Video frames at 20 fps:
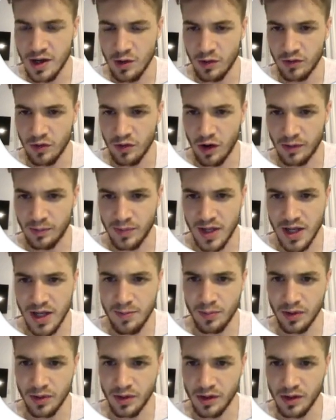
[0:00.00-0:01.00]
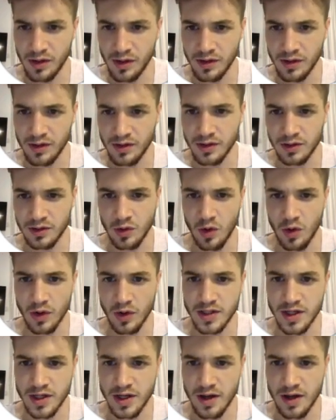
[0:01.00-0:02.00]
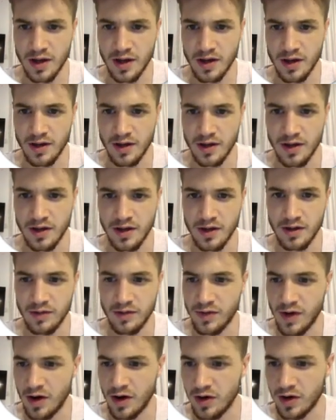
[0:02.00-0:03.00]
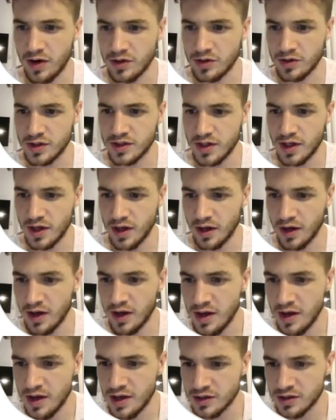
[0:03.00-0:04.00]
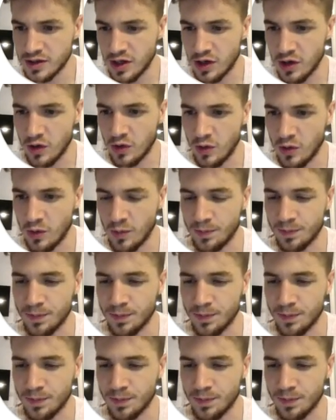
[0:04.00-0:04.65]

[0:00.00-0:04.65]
We've got people, daughter, very interesting. So